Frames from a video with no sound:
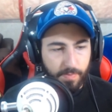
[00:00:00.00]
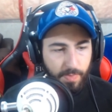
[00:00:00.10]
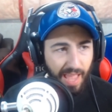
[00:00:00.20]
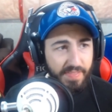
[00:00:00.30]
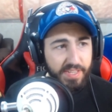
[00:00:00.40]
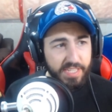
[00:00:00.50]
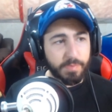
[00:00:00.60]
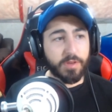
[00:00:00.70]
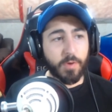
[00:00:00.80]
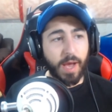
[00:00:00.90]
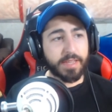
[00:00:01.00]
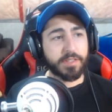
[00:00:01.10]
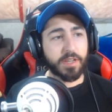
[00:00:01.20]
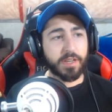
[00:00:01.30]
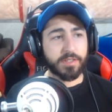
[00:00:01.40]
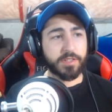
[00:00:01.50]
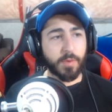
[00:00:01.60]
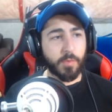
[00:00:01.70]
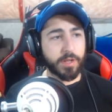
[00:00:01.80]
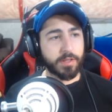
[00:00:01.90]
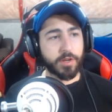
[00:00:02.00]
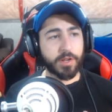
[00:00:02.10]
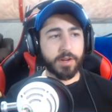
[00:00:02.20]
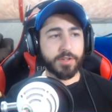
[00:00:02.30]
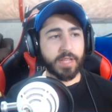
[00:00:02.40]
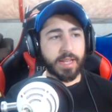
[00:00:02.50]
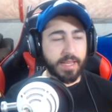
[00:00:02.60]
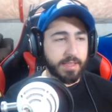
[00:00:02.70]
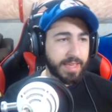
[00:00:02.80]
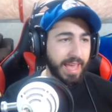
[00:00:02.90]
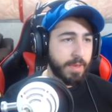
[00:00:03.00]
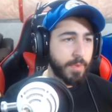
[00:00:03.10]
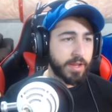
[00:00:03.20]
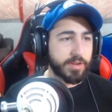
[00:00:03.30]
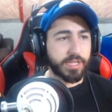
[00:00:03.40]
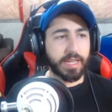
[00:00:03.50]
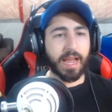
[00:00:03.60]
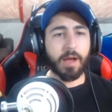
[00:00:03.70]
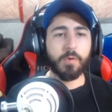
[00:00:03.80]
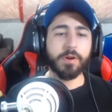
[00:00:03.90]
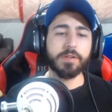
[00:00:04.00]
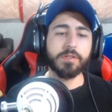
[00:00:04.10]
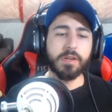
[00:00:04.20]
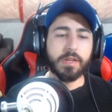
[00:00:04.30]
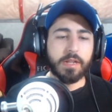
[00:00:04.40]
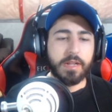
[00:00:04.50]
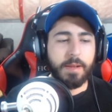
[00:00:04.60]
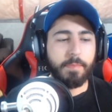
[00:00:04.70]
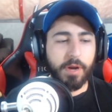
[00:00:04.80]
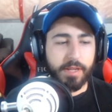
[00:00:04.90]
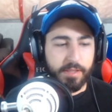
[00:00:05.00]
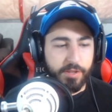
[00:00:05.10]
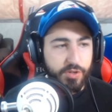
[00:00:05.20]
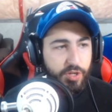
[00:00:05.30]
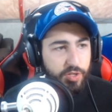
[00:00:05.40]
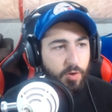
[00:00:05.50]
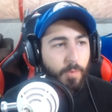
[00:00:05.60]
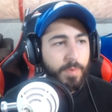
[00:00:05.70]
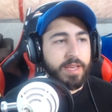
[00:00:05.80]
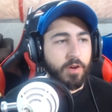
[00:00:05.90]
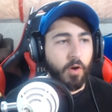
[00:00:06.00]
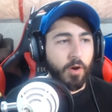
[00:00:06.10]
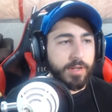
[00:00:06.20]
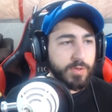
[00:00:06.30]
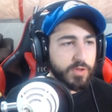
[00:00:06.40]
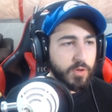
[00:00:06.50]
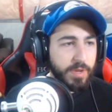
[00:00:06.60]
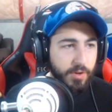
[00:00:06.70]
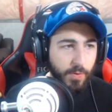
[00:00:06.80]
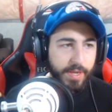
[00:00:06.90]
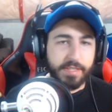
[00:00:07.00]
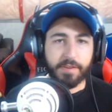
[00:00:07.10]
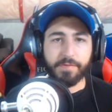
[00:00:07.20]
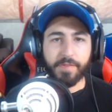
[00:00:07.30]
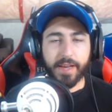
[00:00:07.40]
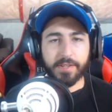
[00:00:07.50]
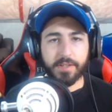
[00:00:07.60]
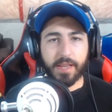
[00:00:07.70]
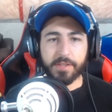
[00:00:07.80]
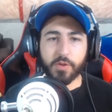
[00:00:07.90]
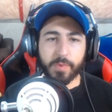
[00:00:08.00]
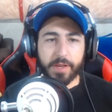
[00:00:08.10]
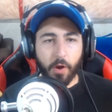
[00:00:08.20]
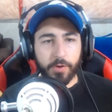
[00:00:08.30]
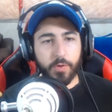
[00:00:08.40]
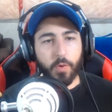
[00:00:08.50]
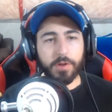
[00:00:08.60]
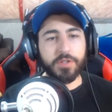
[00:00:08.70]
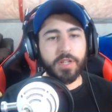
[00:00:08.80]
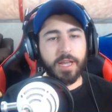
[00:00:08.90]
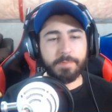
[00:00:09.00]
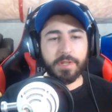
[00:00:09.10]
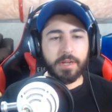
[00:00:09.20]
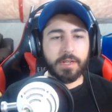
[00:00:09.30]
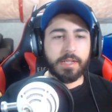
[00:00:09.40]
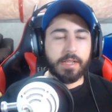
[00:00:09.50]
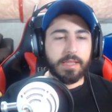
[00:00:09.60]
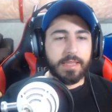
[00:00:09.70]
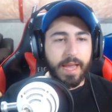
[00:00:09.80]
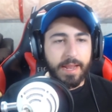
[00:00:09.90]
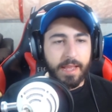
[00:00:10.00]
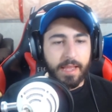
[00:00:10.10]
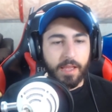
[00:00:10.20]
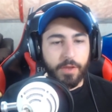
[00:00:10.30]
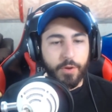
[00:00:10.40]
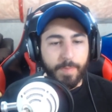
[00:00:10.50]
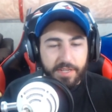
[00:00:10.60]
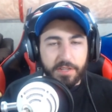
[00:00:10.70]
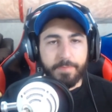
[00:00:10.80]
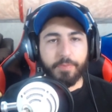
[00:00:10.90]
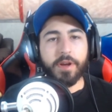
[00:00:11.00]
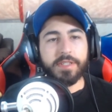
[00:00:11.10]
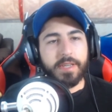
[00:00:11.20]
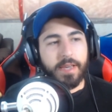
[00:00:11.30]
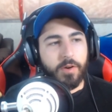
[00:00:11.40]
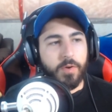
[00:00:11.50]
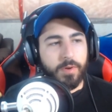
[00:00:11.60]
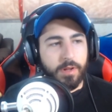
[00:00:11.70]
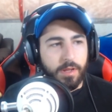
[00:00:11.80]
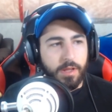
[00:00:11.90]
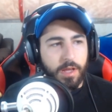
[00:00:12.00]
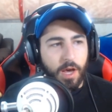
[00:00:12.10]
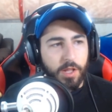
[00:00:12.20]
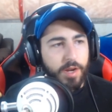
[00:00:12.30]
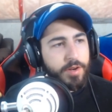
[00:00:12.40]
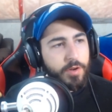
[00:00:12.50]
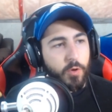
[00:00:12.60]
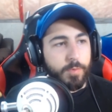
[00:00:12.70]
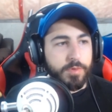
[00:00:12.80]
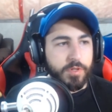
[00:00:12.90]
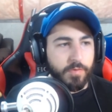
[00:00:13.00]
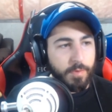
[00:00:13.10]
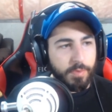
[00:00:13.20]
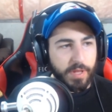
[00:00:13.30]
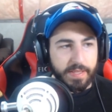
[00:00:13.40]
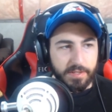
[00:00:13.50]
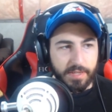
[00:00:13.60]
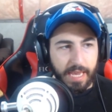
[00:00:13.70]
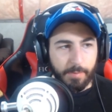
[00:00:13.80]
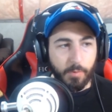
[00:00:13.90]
And this is me who has a somewhat good understanding of the game. I understand how it works, but there's just so many cards, there's so many crazy effects, and so many new archetypes that you're basically pricing out a lot of noobs from playing this game.